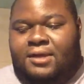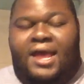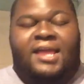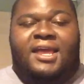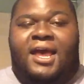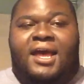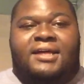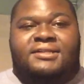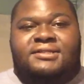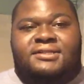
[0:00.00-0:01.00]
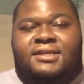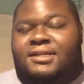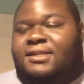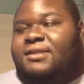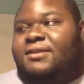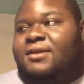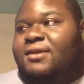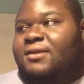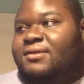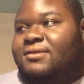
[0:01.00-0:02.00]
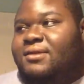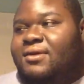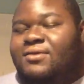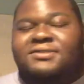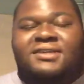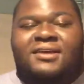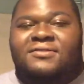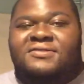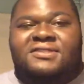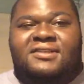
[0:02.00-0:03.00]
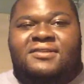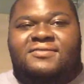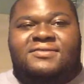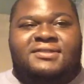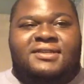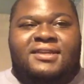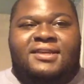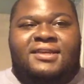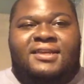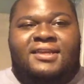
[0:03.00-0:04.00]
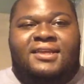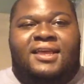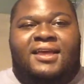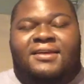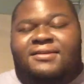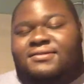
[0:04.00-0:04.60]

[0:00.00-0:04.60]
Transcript: icons and all those other stuff. Yeah.